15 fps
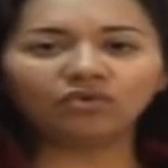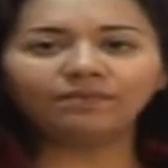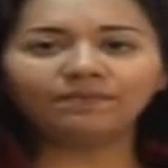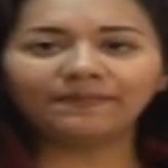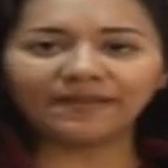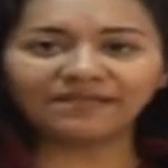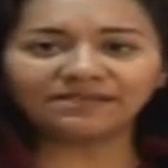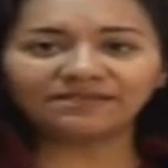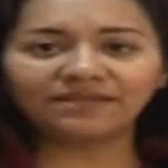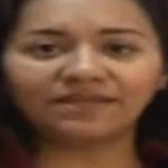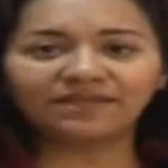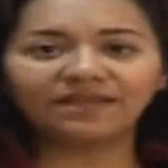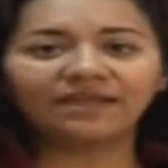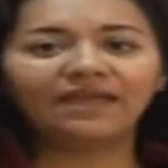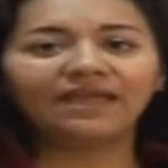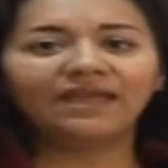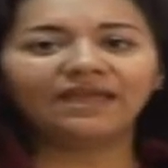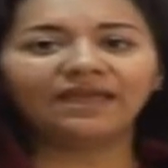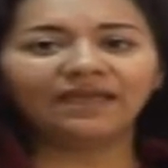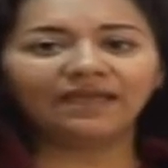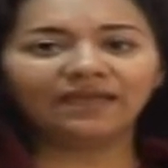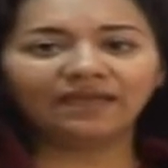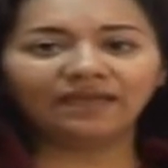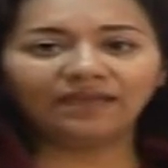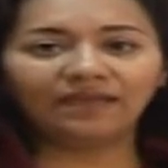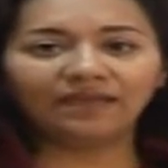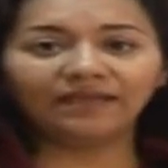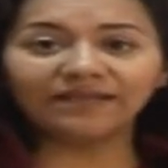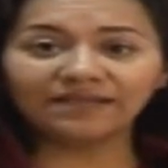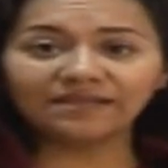plastic,
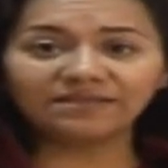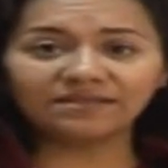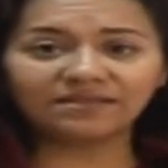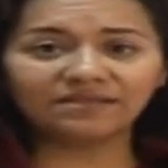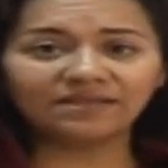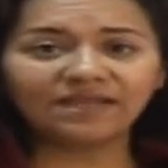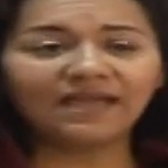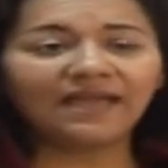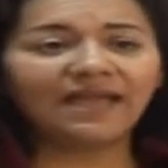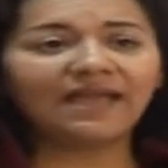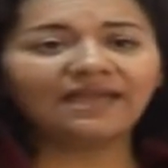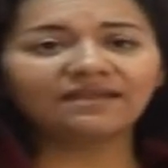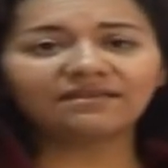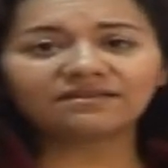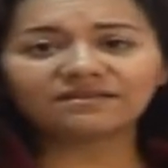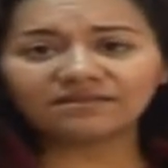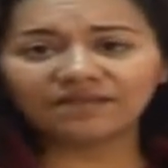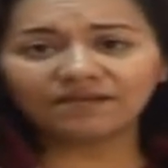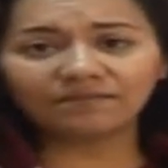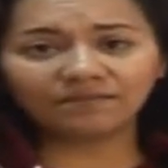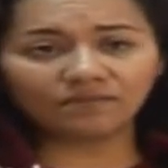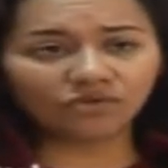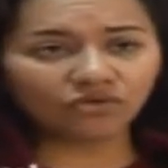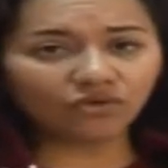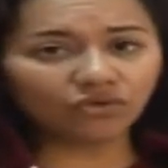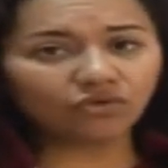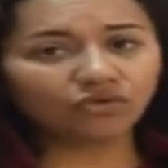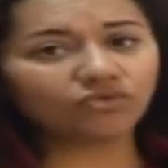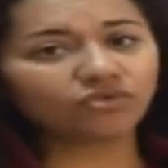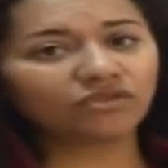glass, and some
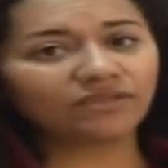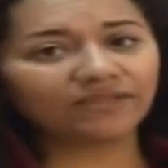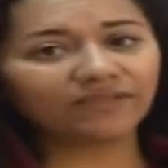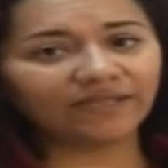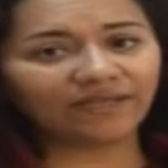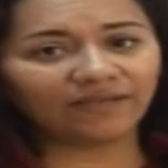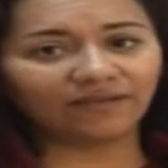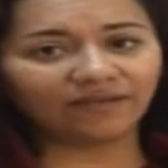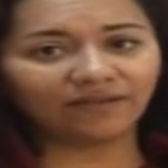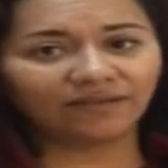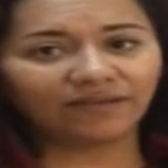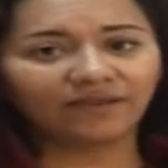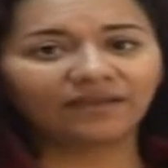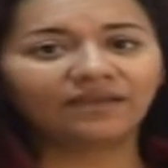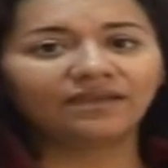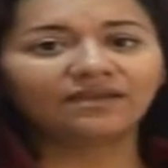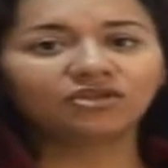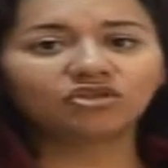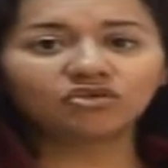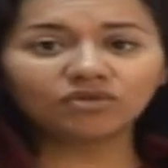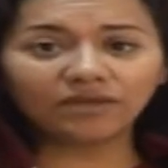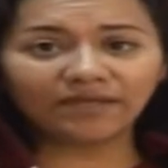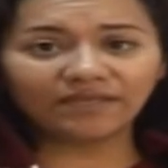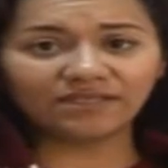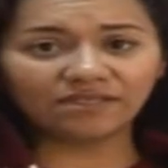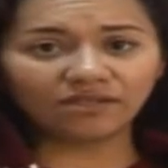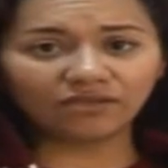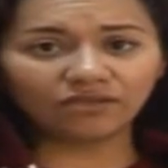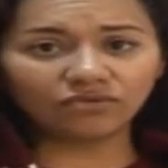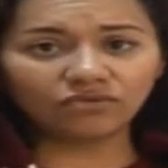solution like sugary
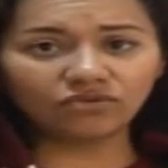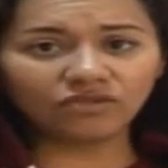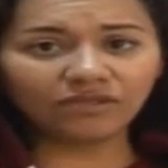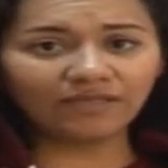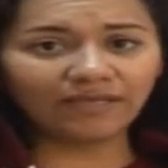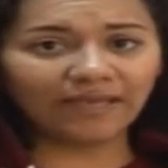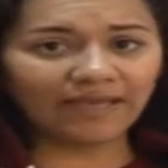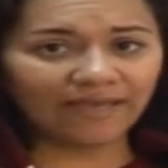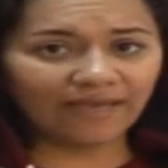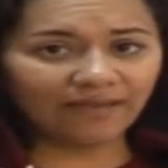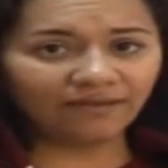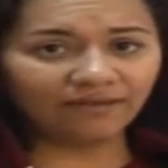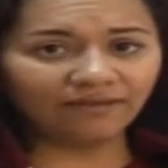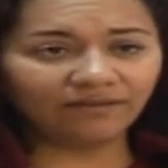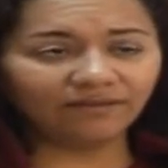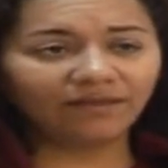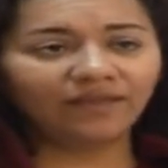solution and